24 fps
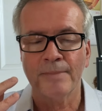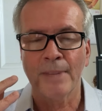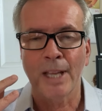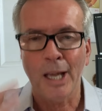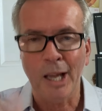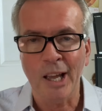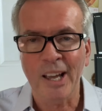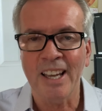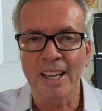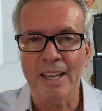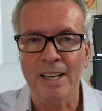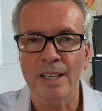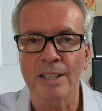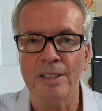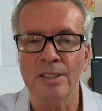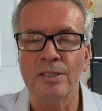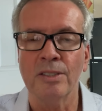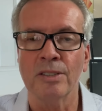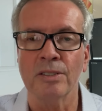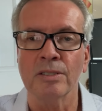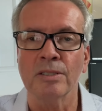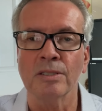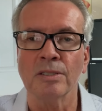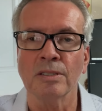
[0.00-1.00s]

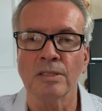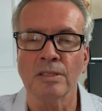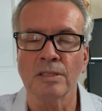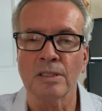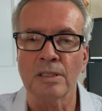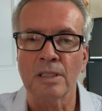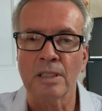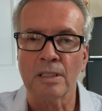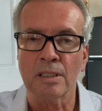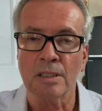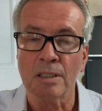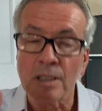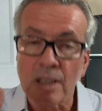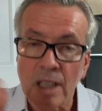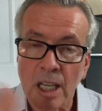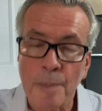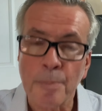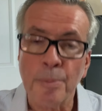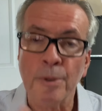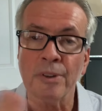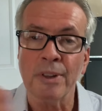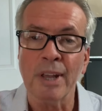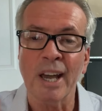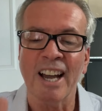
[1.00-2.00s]
And
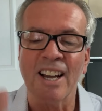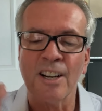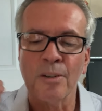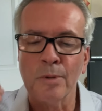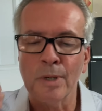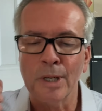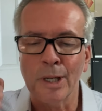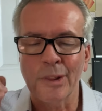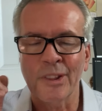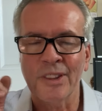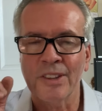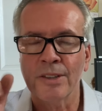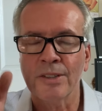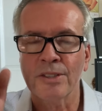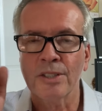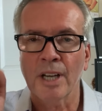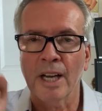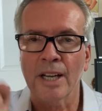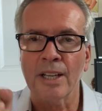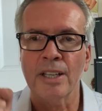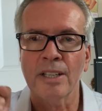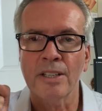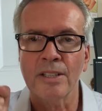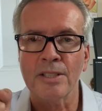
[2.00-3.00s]
couple that with
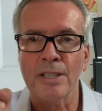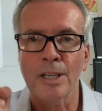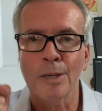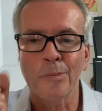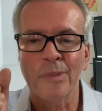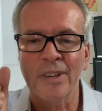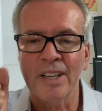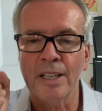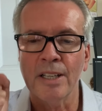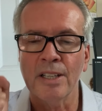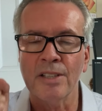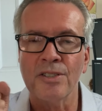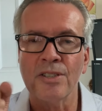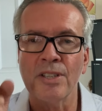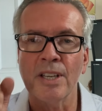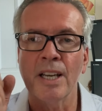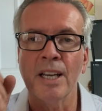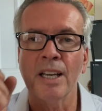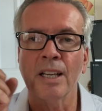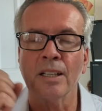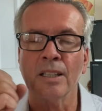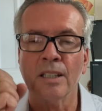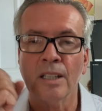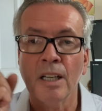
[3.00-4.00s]
talking to somebody and
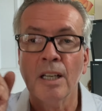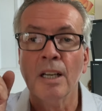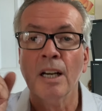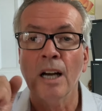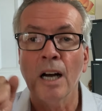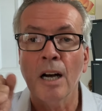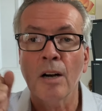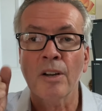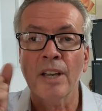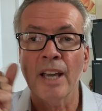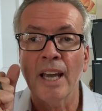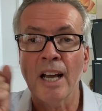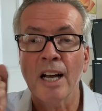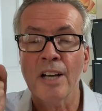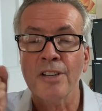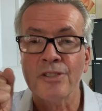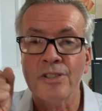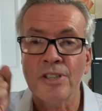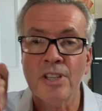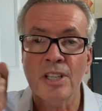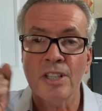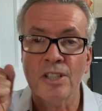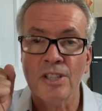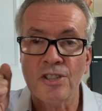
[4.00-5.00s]
saying, okay, I'll
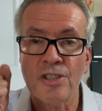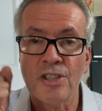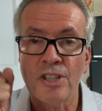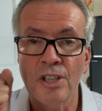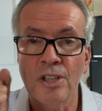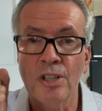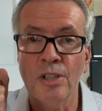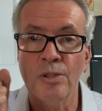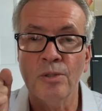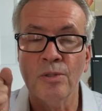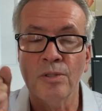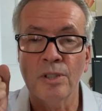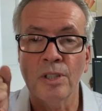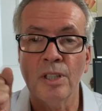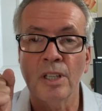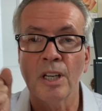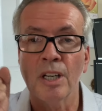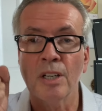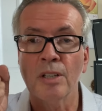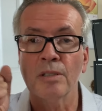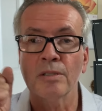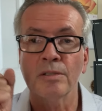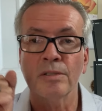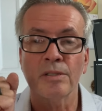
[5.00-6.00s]
see you soon. You
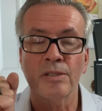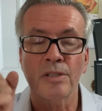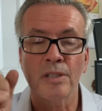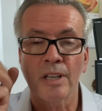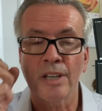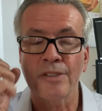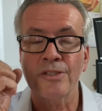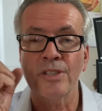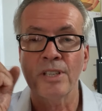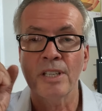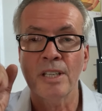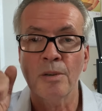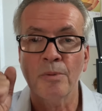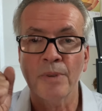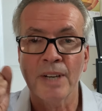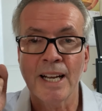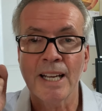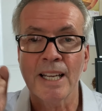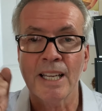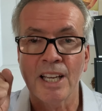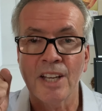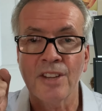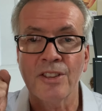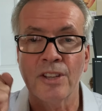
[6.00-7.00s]
know, I'll see you when
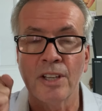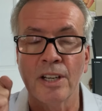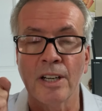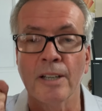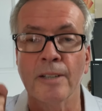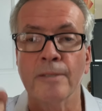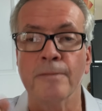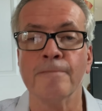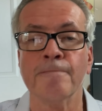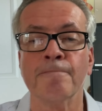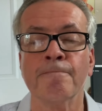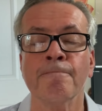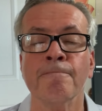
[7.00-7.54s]
I get there.